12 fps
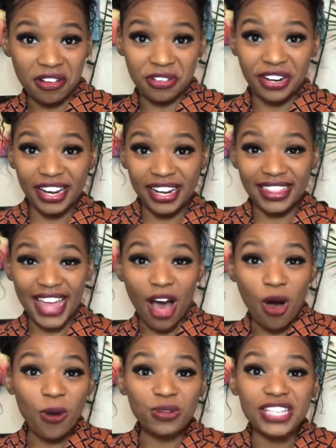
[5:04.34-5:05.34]
create that
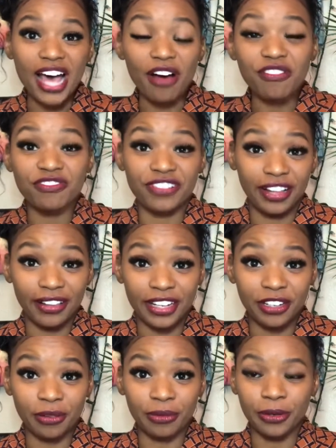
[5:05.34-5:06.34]
hotel feel in
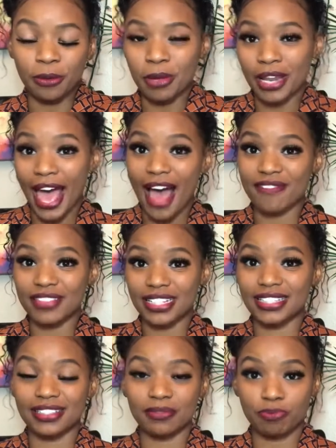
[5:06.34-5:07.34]
your room and have
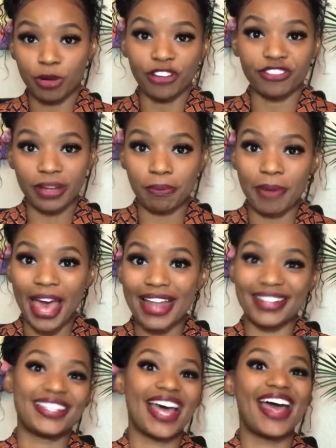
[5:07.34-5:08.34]
this perfect
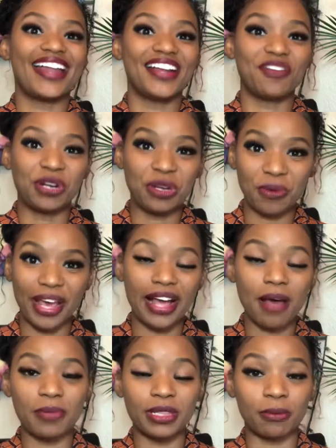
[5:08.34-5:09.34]
bed set when you wake
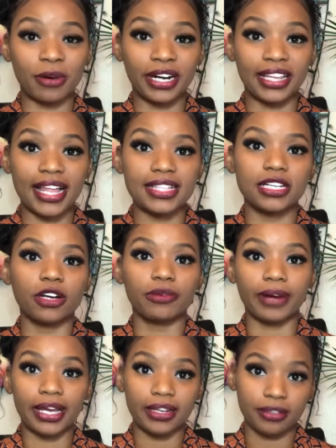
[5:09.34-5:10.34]
up in the morning. That's a
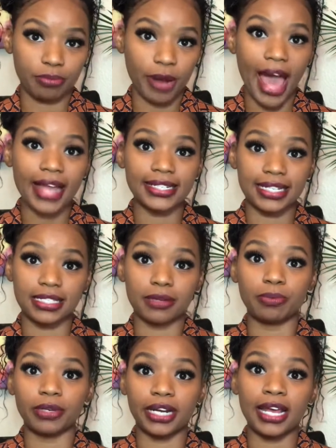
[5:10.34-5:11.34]
great practice to
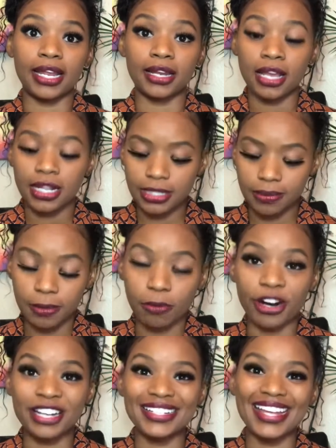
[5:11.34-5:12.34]
put in to be more
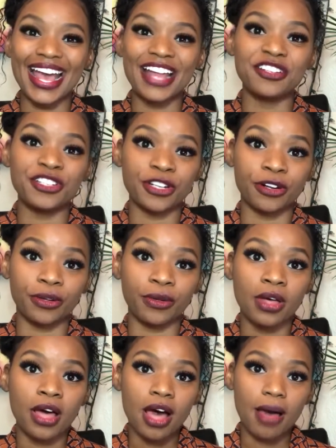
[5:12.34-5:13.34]
intentional
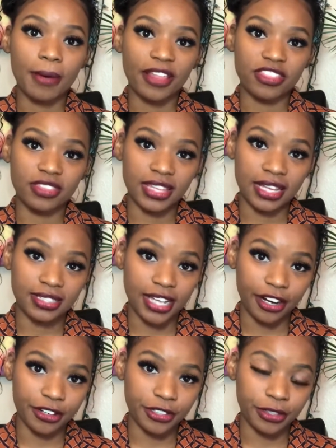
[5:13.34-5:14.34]
about the things that
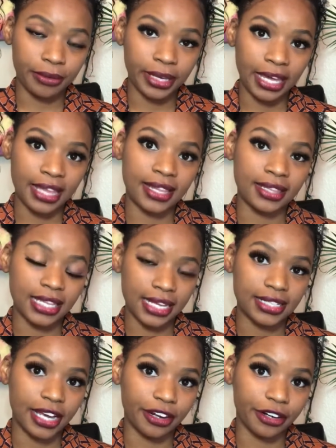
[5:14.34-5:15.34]
you're doing and the things
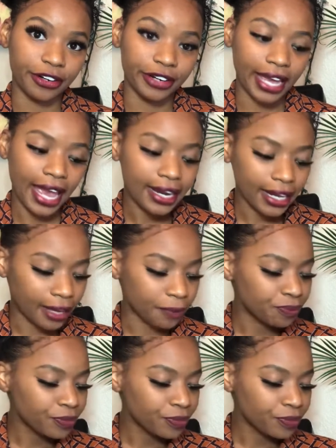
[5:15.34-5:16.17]
that you're creating.